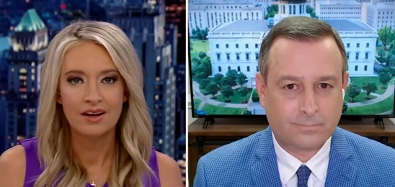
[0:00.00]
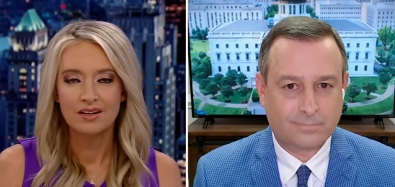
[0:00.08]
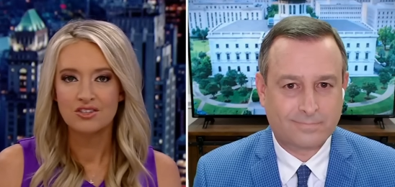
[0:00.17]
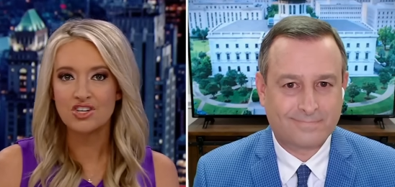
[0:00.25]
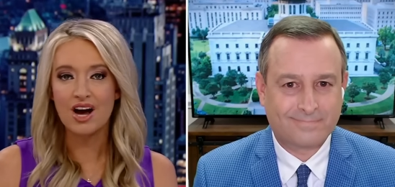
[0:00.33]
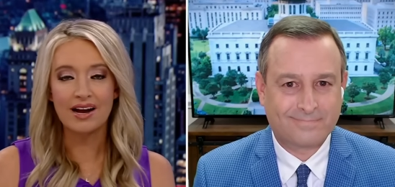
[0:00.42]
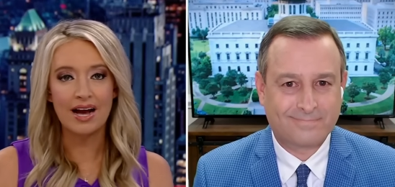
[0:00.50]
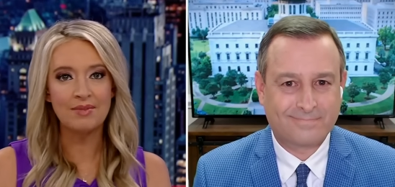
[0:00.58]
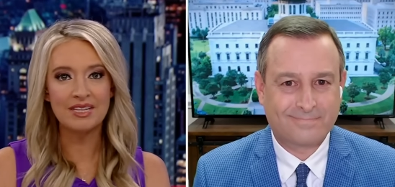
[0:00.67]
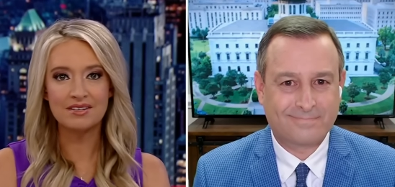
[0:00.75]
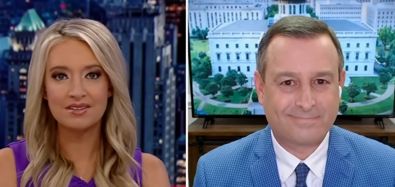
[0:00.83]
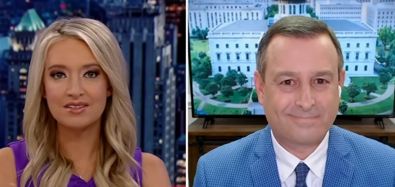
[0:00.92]
Speaker 1: Chuck, I mean,
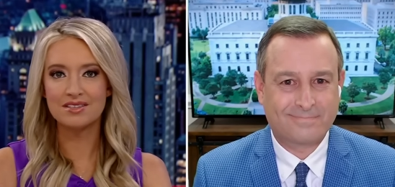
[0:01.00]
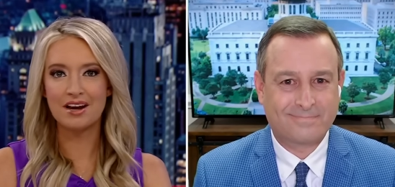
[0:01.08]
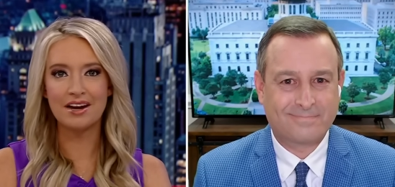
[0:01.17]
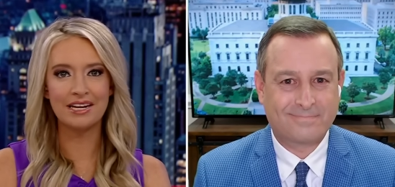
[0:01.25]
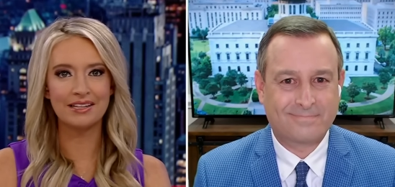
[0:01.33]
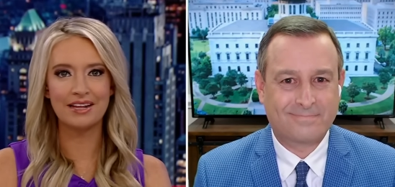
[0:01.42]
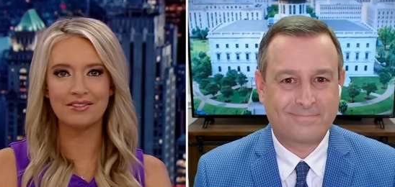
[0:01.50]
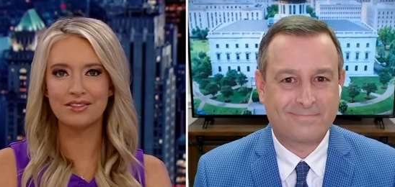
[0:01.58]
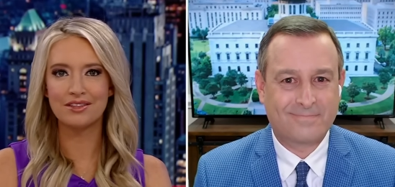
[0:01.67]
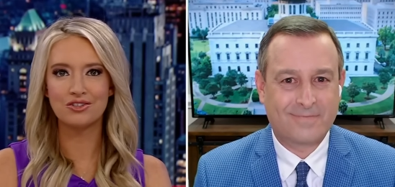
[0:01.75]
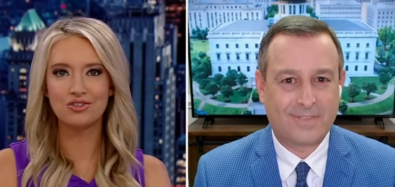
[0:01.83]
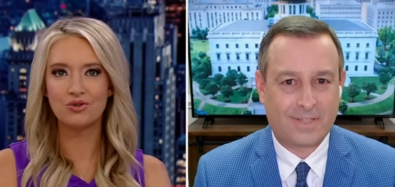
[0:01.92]
this is stunning that
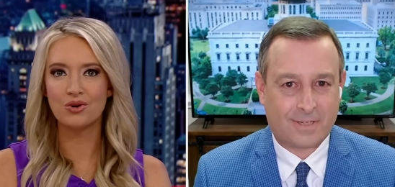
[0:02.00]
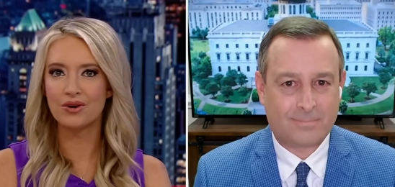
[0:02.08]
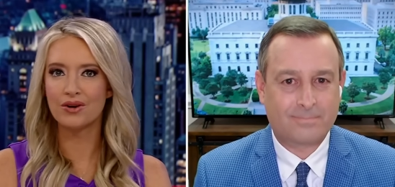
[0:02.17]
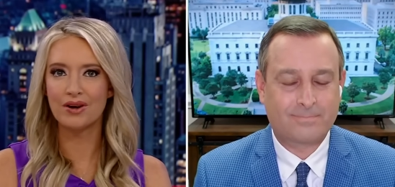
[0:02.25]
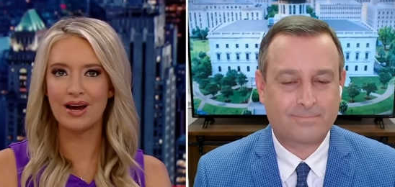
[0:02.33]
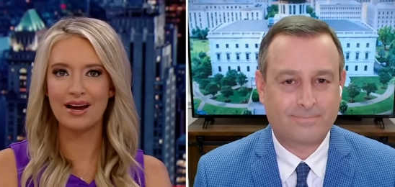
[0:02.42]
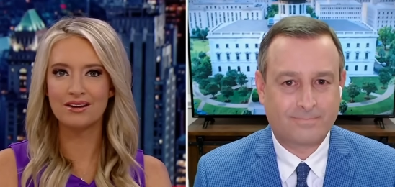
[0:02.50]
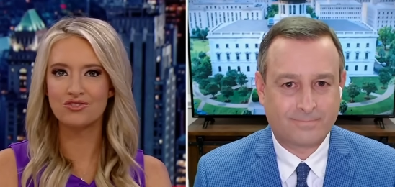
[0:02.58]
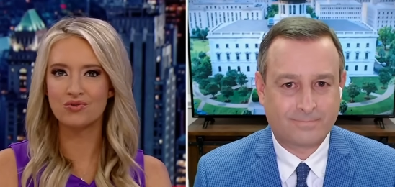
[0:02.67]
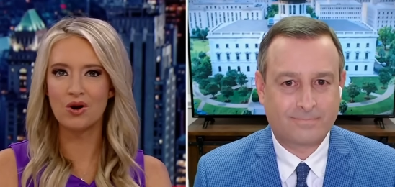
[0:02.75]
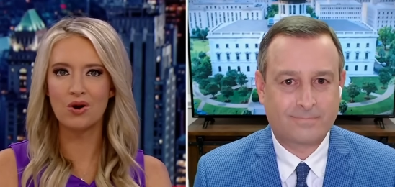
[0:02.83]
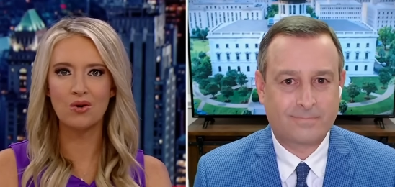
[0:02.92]
the shooter had yeah. a
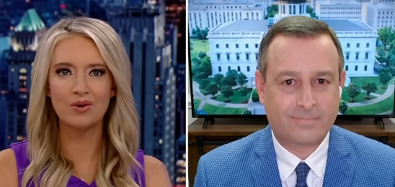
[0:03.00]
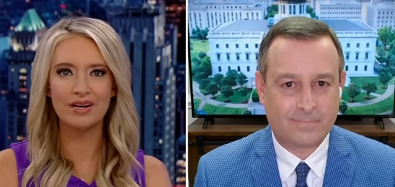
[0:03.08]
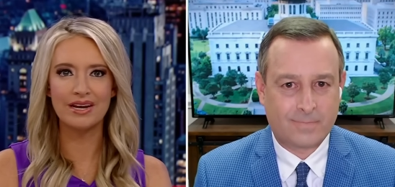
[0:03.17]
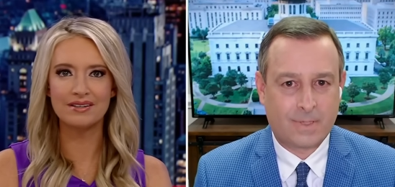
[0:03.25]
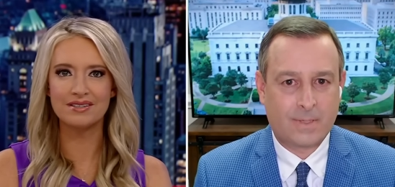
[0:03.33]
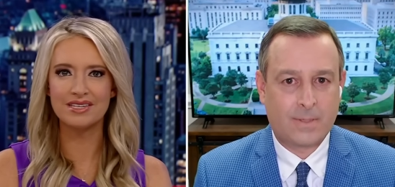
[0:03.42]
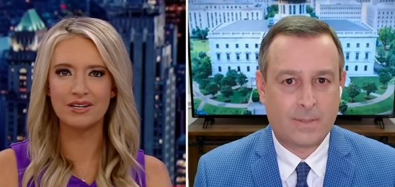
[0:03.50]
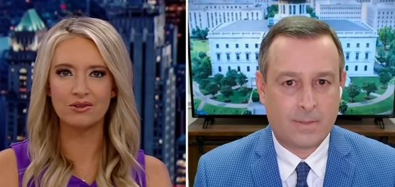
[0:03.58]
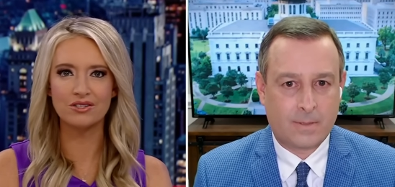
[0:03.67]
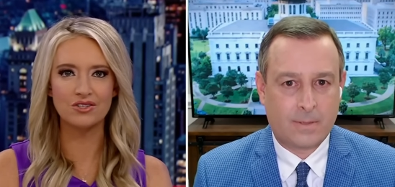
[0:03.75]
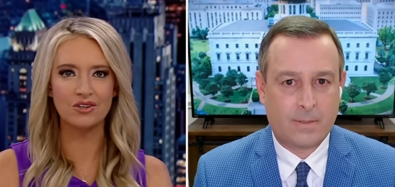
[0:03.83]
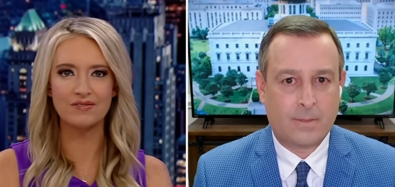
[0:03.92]
drone and Secret
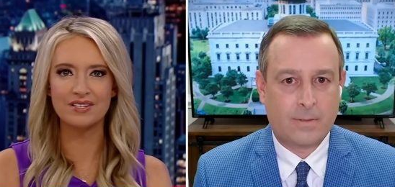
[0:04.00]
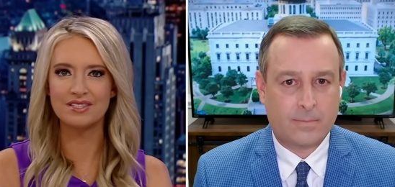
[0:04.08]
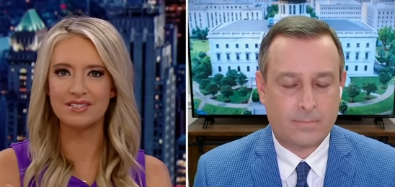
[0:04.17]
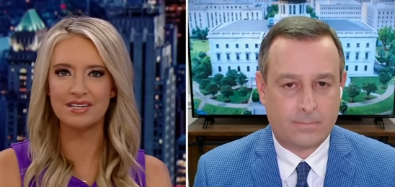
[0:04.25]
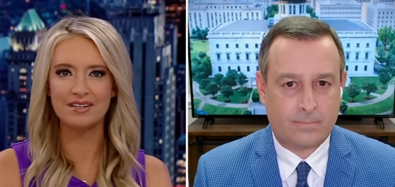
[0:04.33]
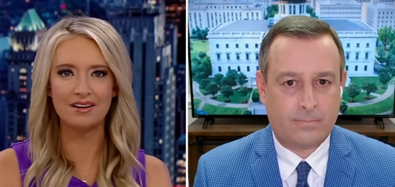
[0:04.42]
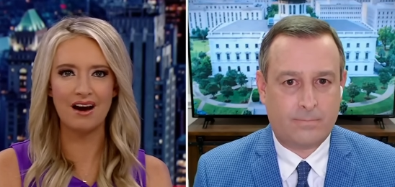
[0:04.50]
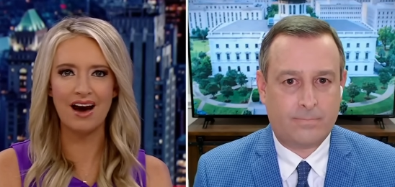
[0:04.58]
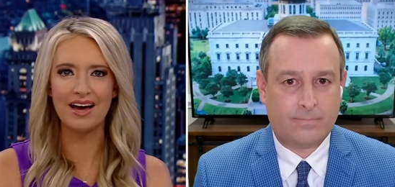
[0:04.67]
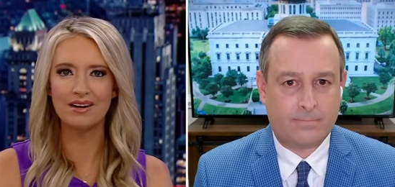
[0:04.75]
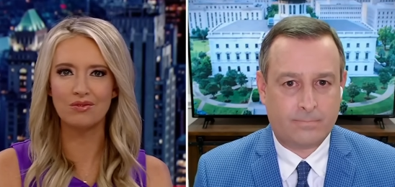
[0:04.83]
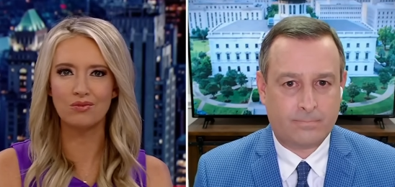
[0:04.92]
Service did
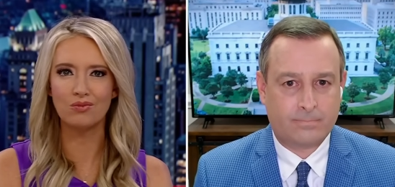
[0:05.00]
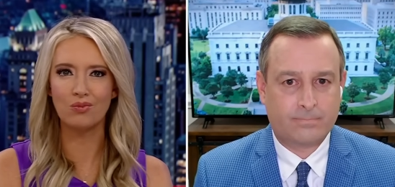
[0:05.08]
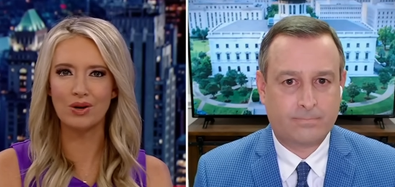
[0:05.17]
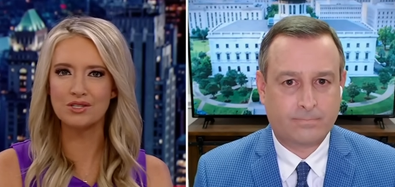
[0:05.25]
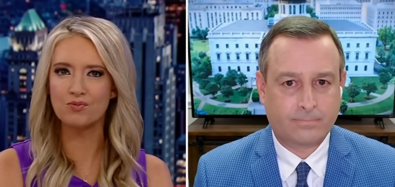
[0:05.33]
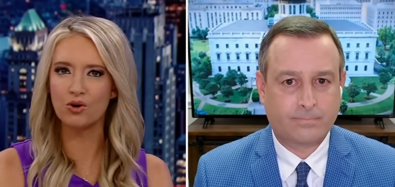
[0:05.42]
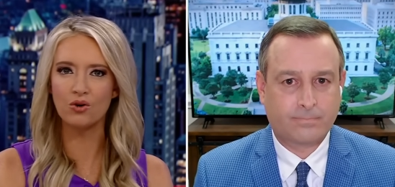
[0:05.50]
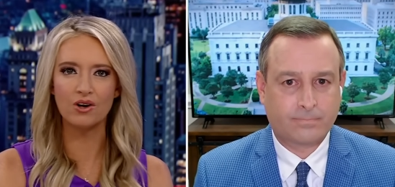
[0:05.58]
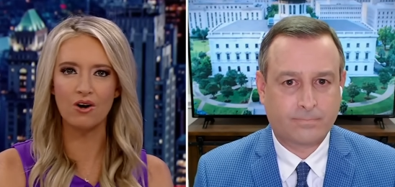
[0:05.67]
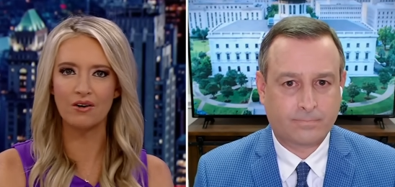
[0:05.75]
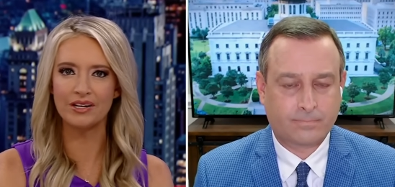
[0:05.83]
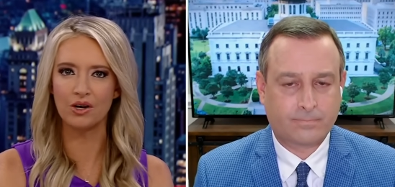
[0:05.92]
not. What's
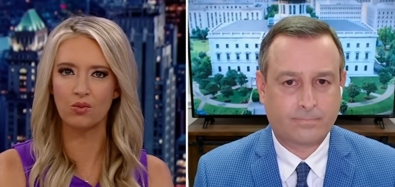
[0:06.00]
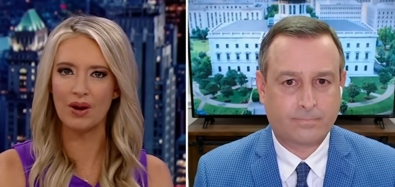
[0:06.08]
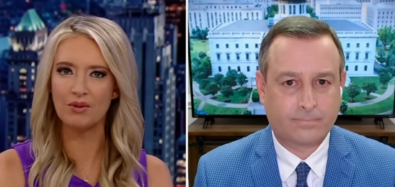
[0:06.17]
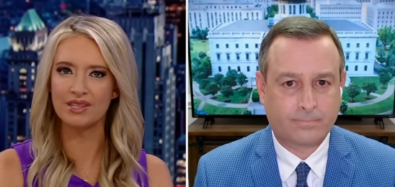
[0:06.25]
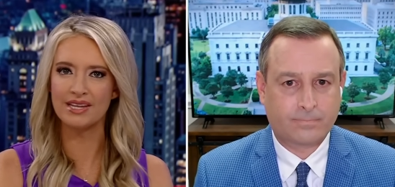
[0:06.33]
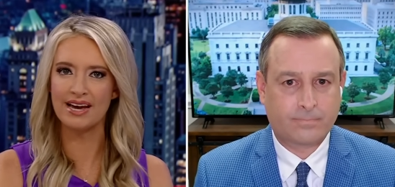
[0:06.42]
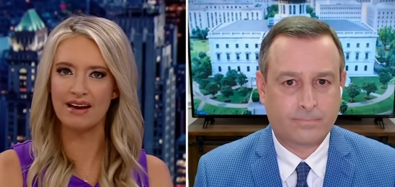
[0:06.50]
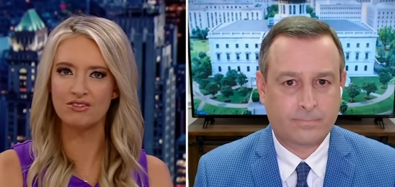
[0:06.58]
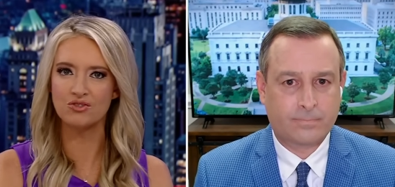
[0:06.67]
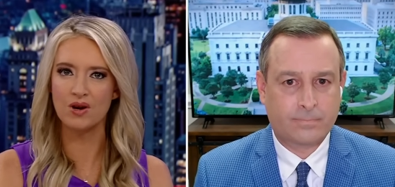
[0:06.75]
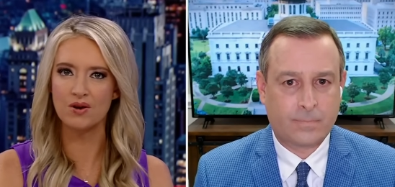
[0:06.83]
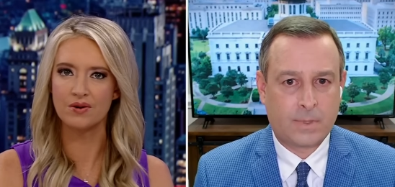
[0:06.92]
protocol here? Why wouldn't they have a
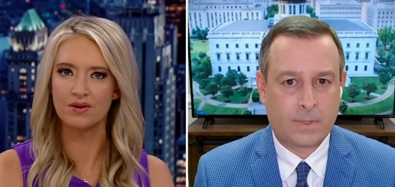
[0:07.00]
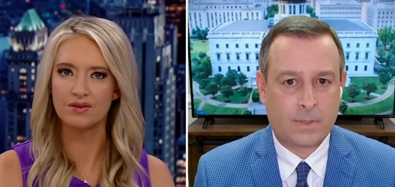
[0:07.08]
drone?